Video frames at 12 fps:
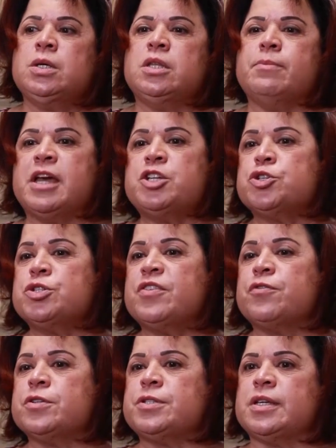The major
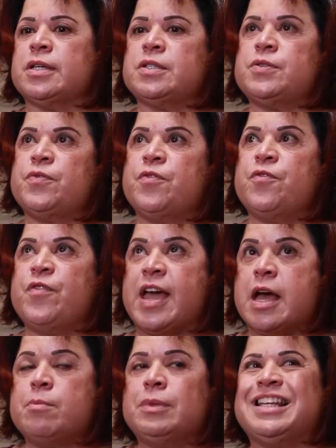difference is
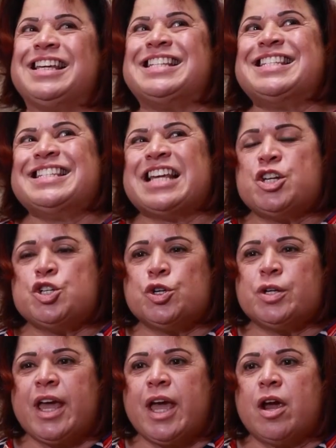family
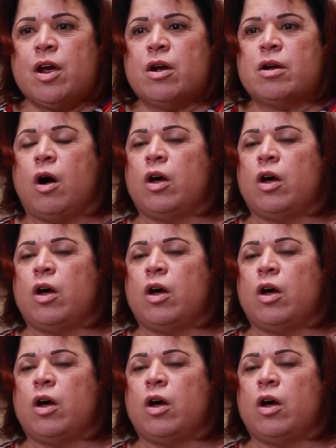centered care,